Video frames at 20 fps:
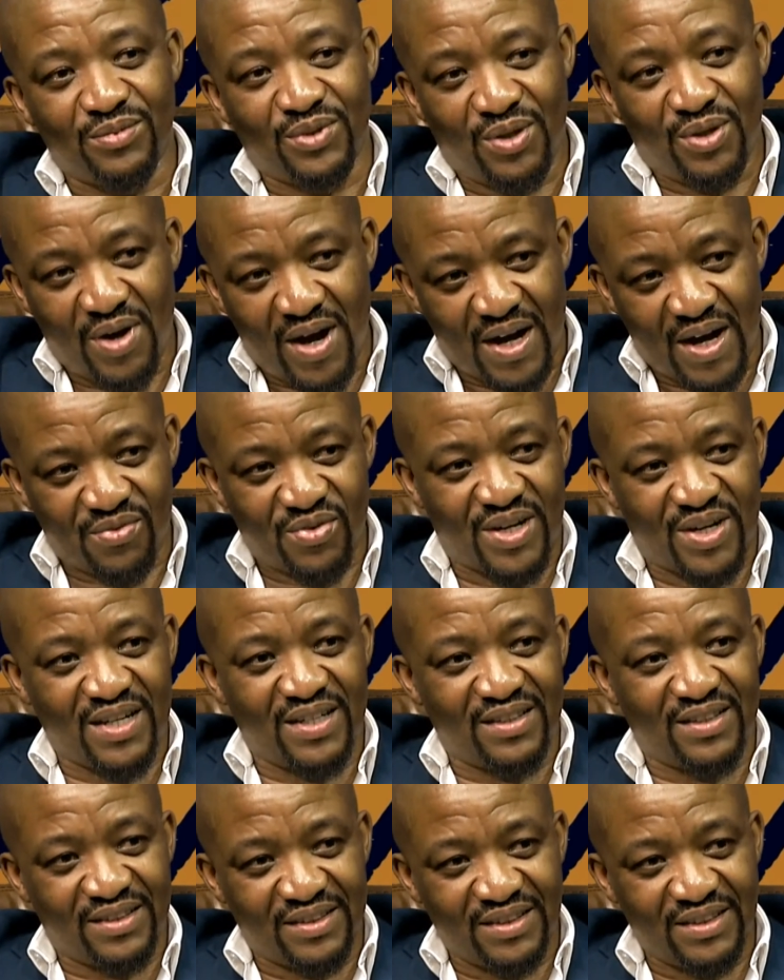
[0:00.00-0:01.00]

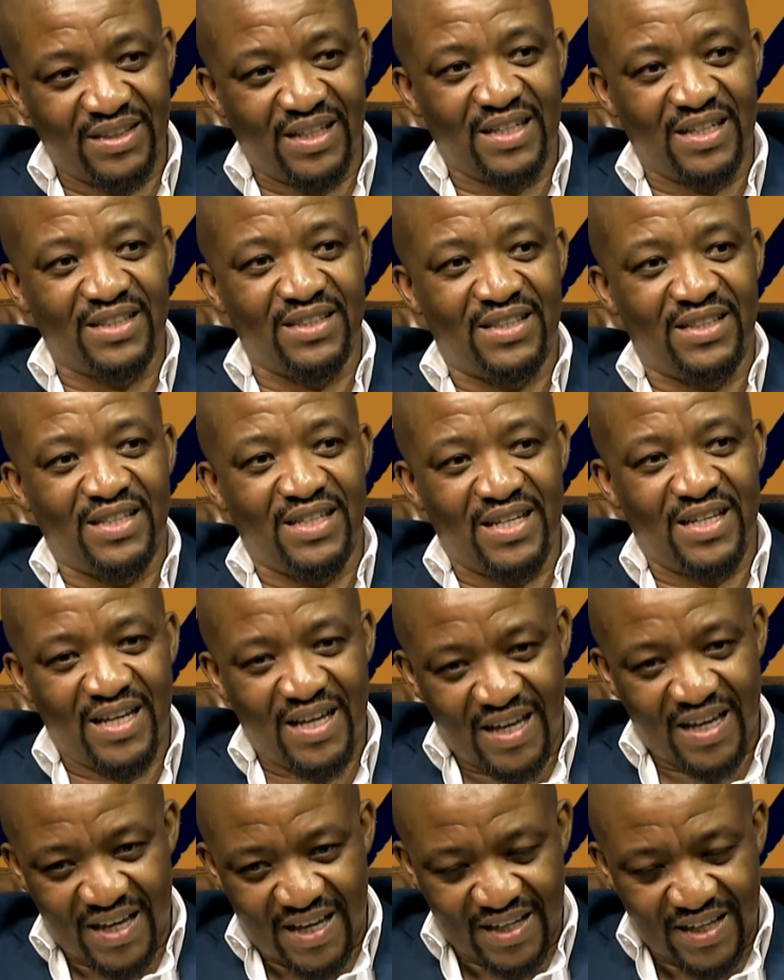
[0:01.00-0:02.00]
African Christianity
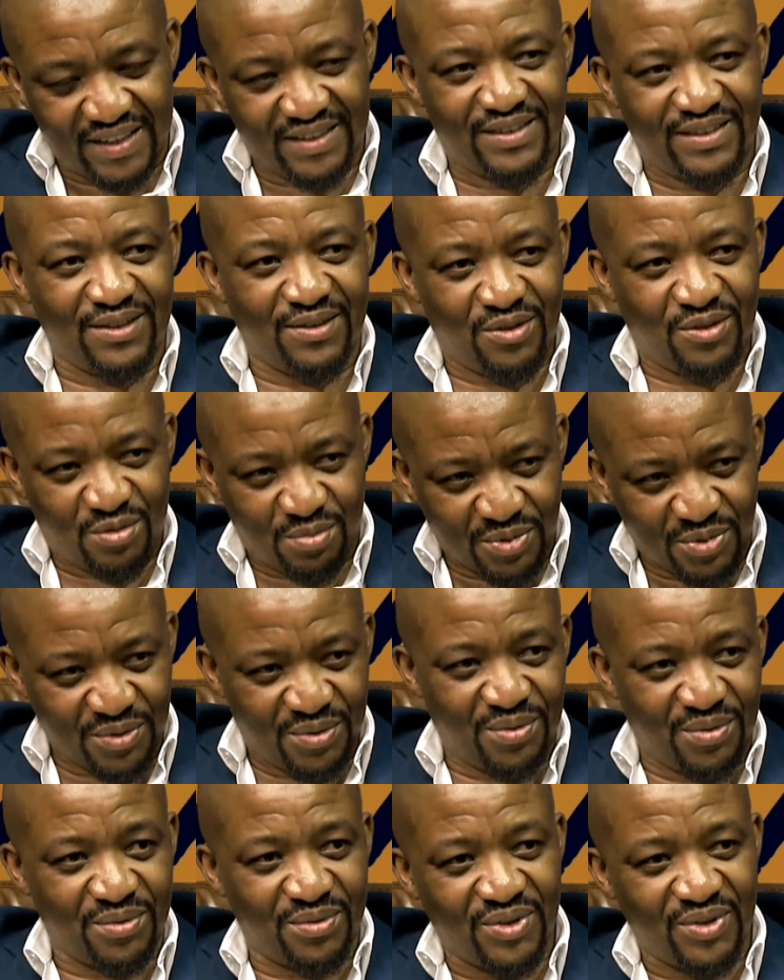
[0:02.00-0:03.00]
and
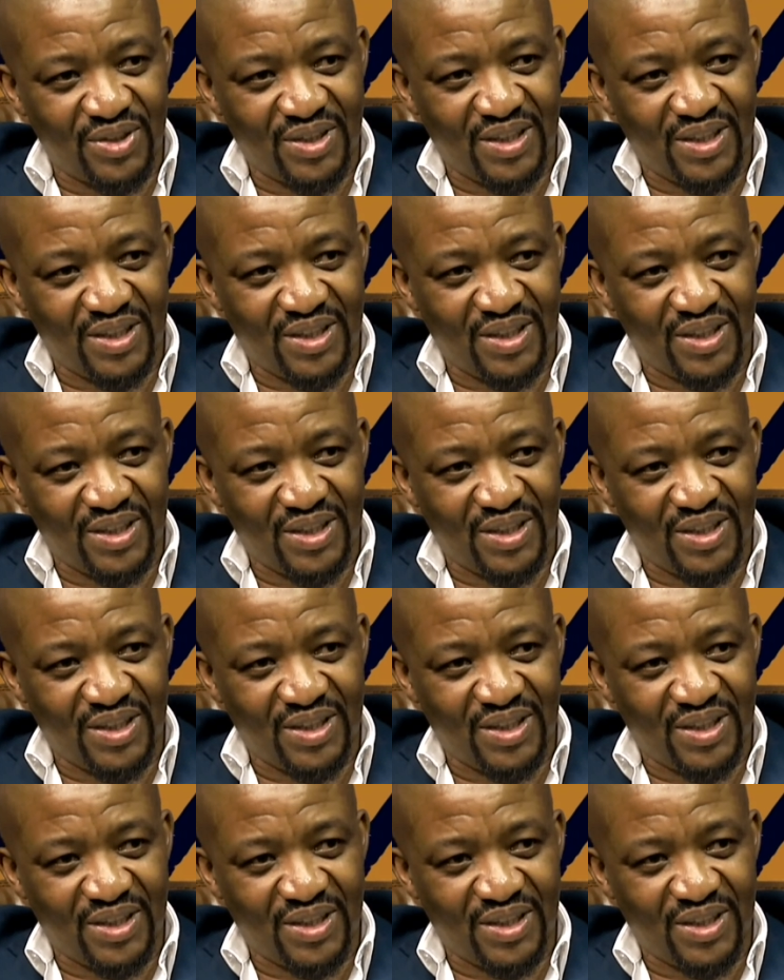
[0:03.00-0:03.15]
Ubuntu.